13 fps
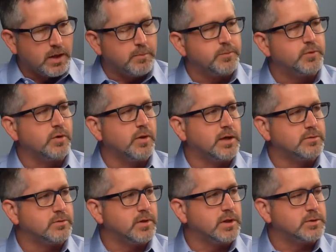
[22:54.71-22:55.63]
Yep, so
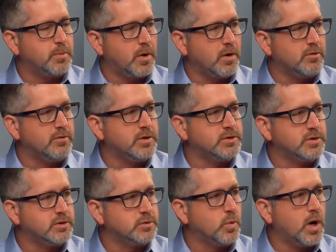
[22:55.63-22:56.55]
that's part of the
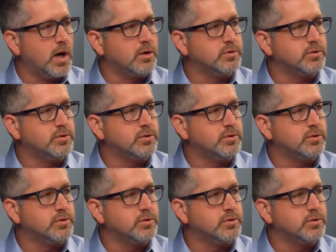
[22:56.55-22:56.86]
vision as well.